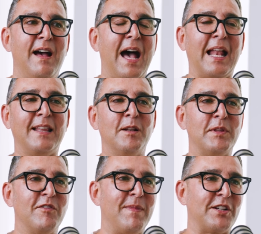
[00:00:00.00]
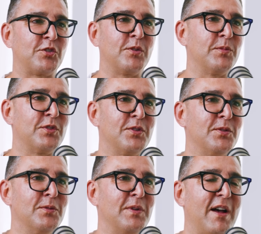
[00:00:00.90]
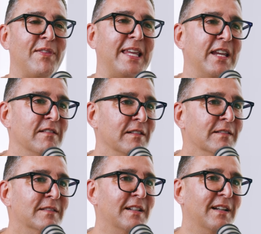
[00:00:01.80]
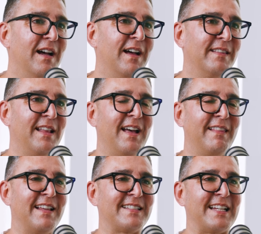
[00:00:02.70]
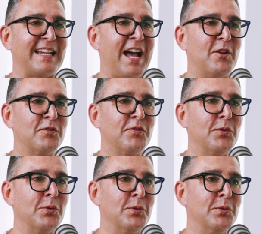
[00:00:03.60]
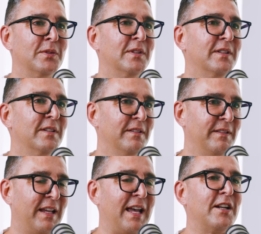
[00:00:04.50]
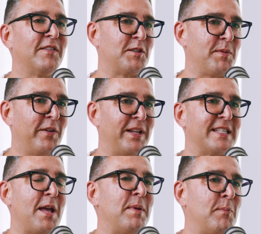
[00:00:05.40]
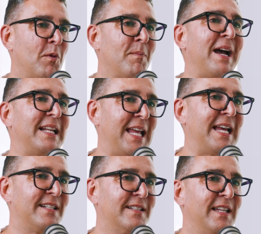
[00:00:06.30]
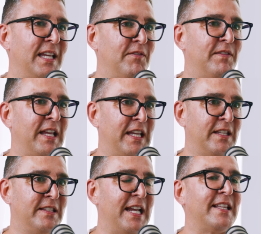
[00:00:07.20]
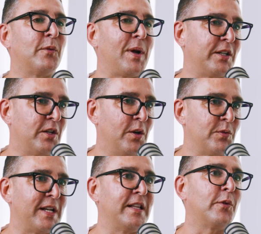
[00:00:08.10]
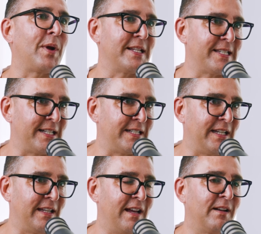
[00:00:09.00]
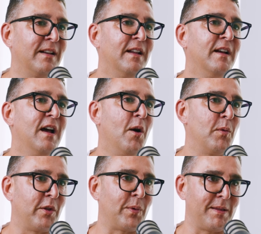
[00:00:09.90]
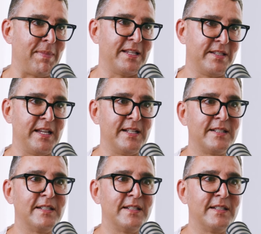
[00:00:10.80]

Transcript: little bit of mushrooms to have a giggle, and that doesn't count for the kind of experience that people might get if they take the right dose and in the right setting and with the right mindset.